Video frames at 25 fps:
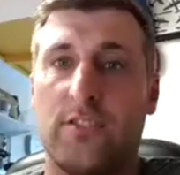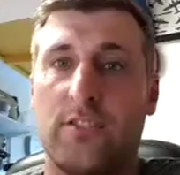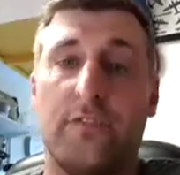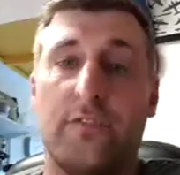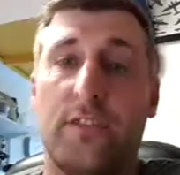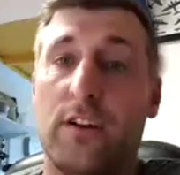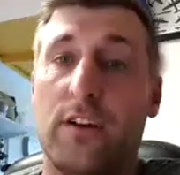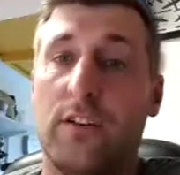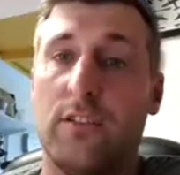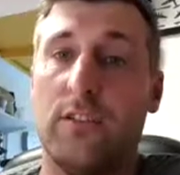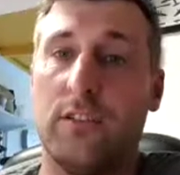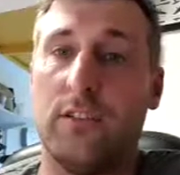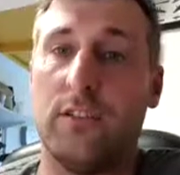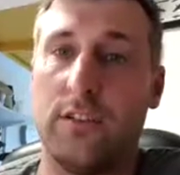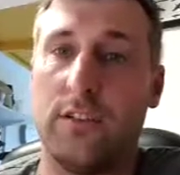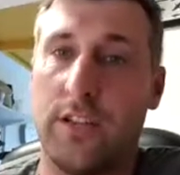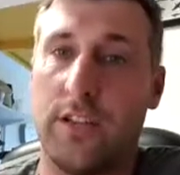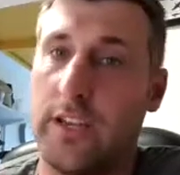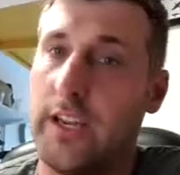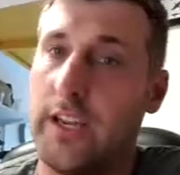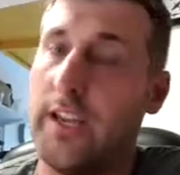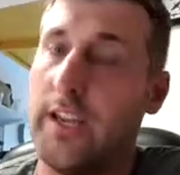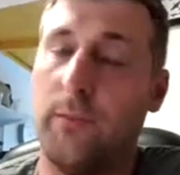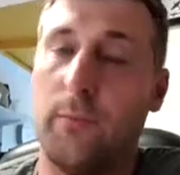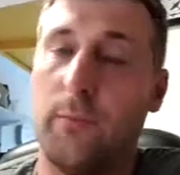furlong on,
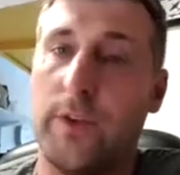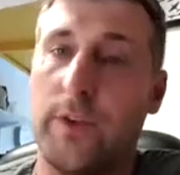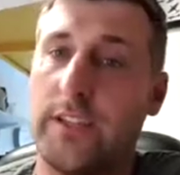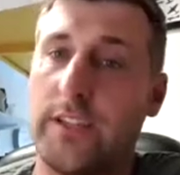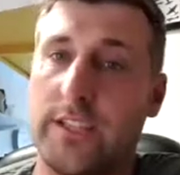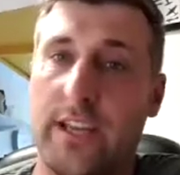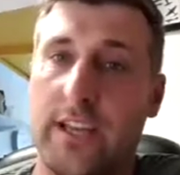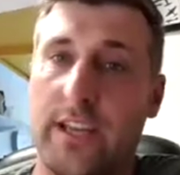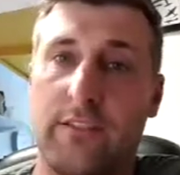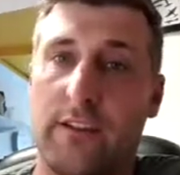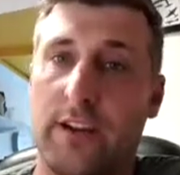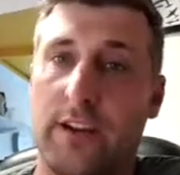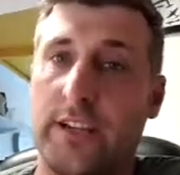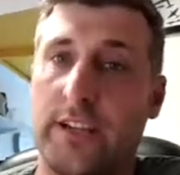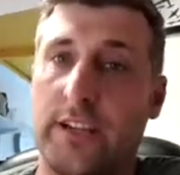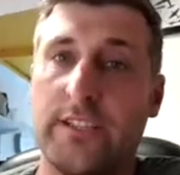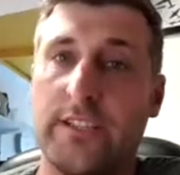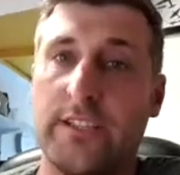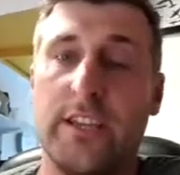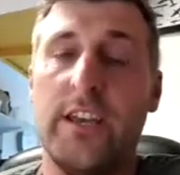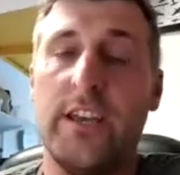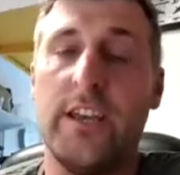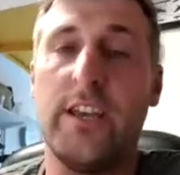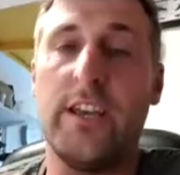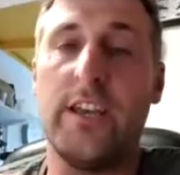and he wins that
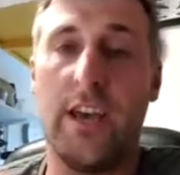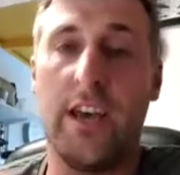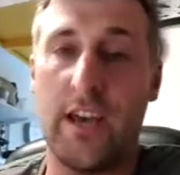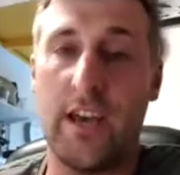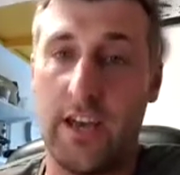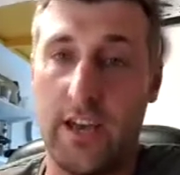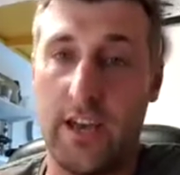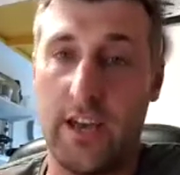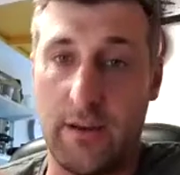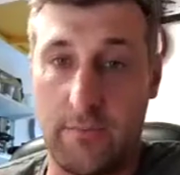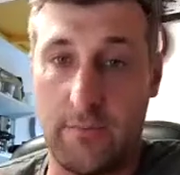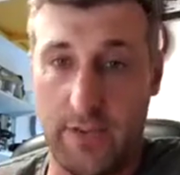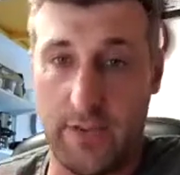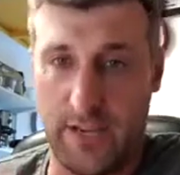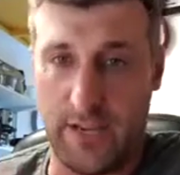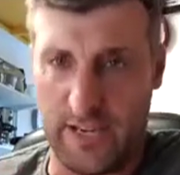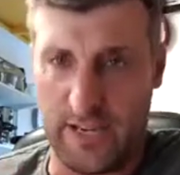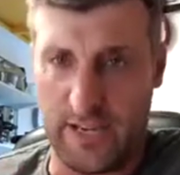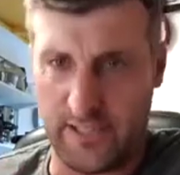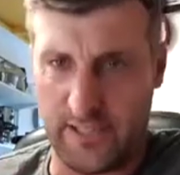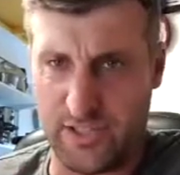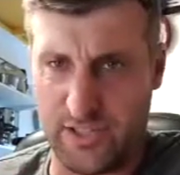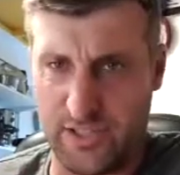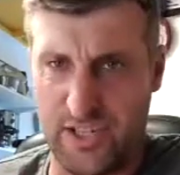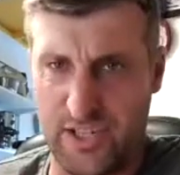race.
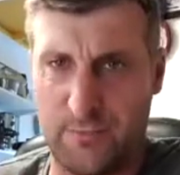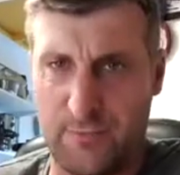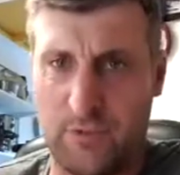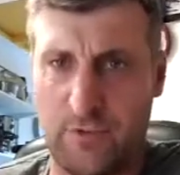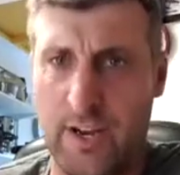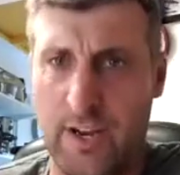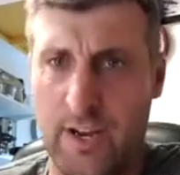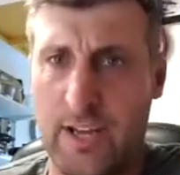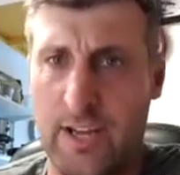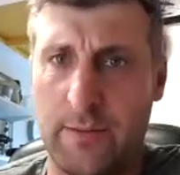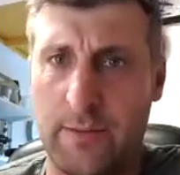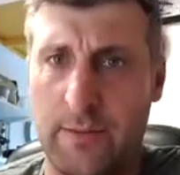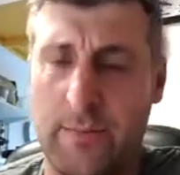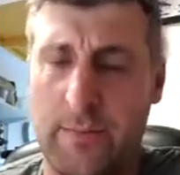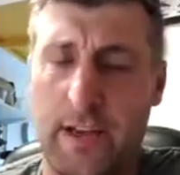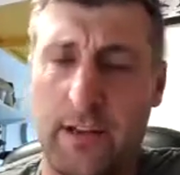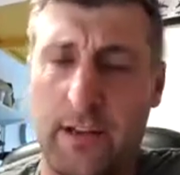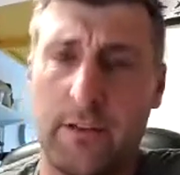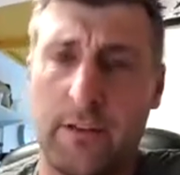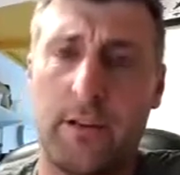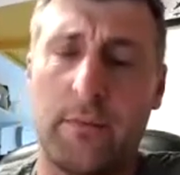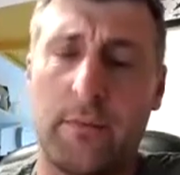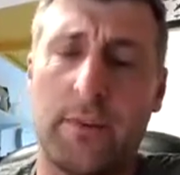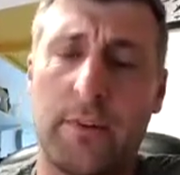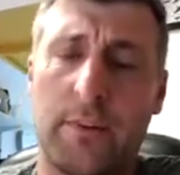Against the Jim Crowley
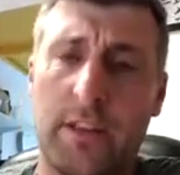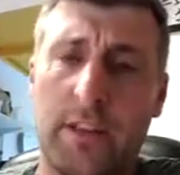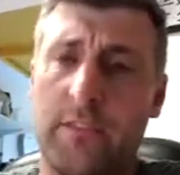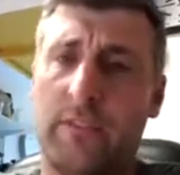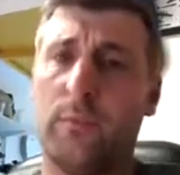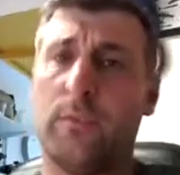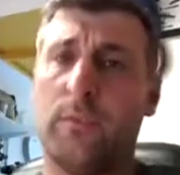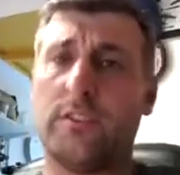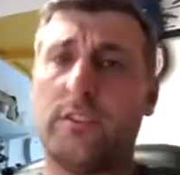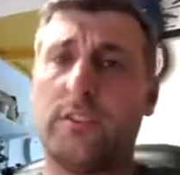man, I believe it was.